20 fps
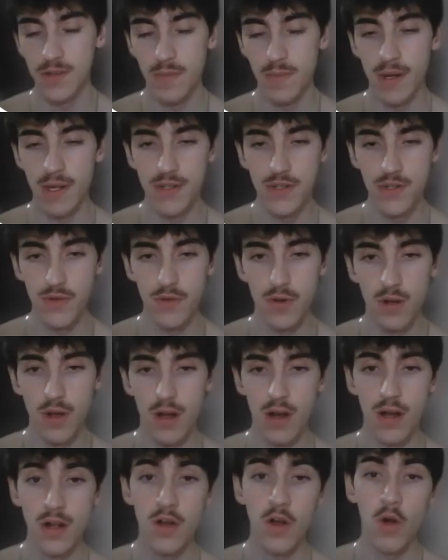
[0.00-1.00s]
my
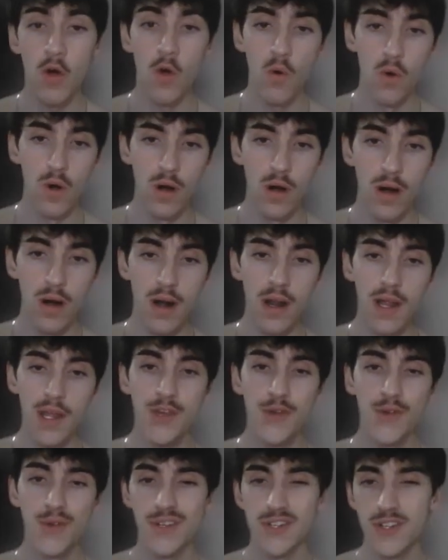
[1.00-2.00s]
Dugong, or
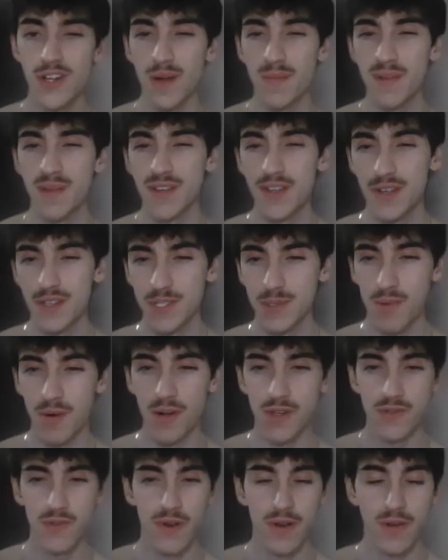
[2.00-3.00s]
you can just come in
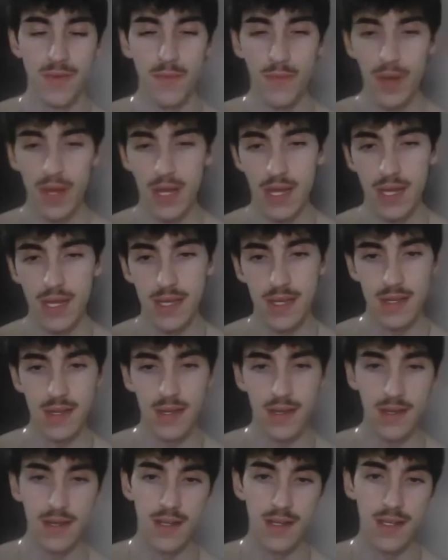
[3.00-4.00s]
Dunsparce right away.
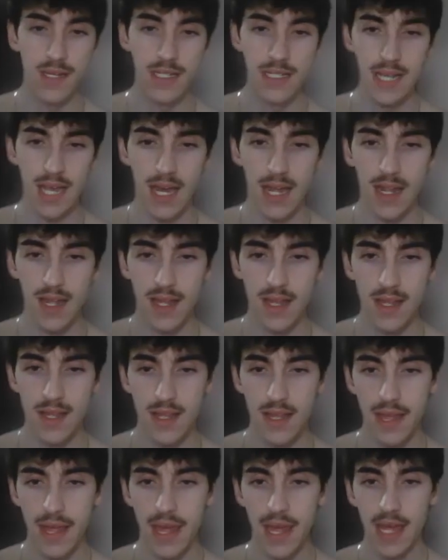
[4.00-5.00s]
It's kind of
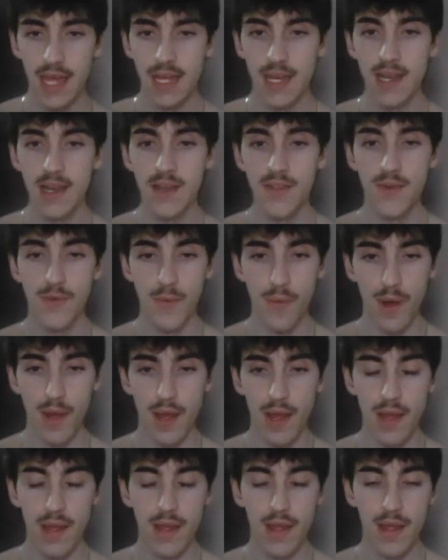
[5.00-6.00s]
either
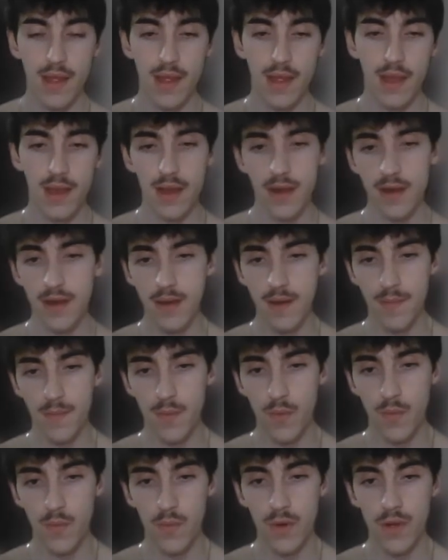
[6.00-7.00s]
way.
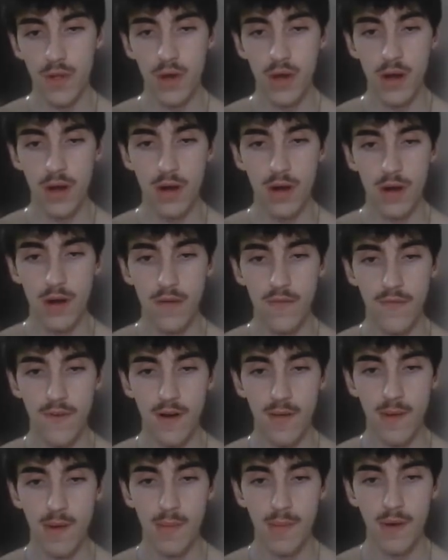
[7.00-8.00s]
We are going to
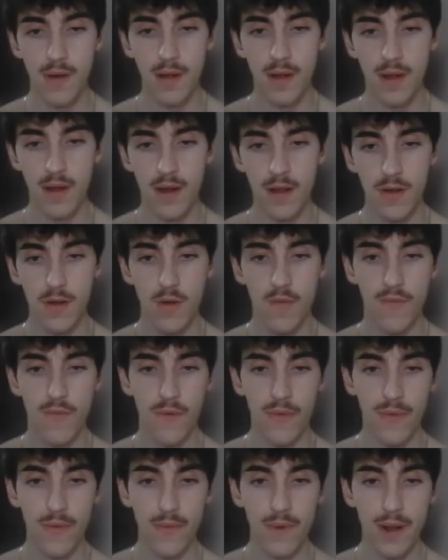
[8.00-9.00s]
farm up here. You're going to go
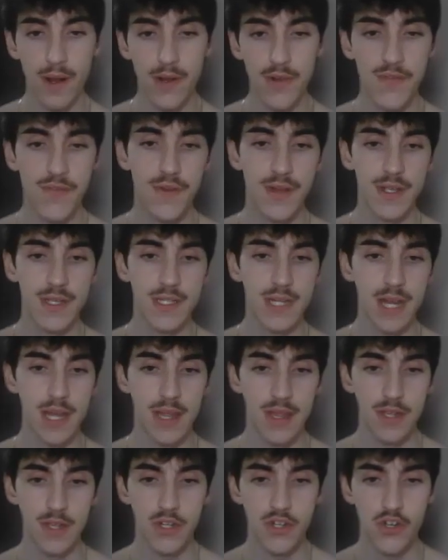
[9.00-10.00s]
for the Rage Fist.
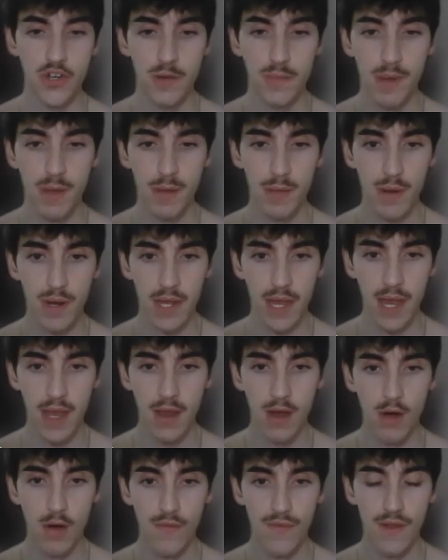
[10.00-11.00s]
This should be able to
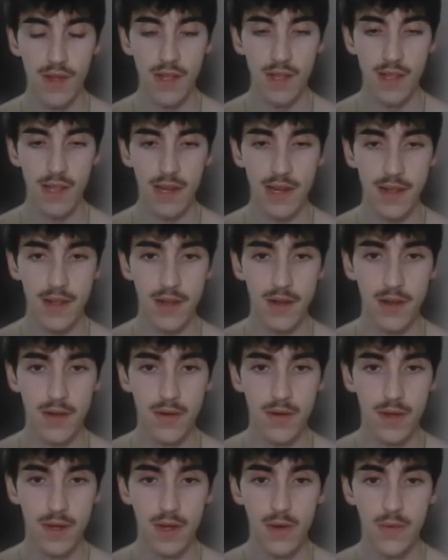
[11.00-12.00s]
KO if they let it
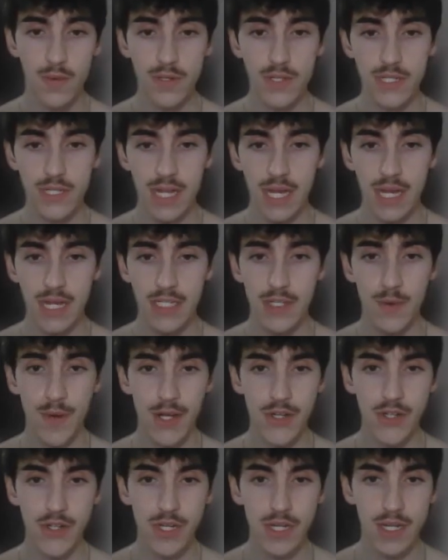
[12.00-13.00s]
go, which is nice. So we
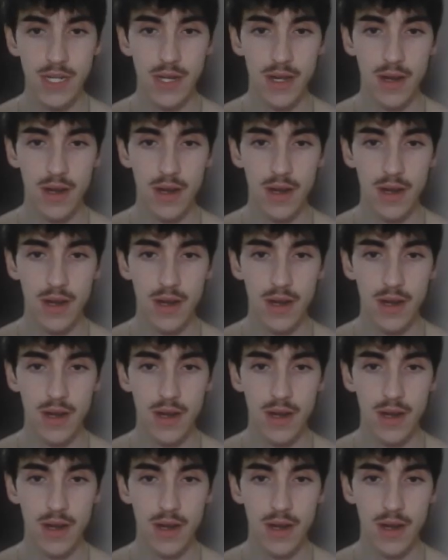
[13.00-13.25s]
actually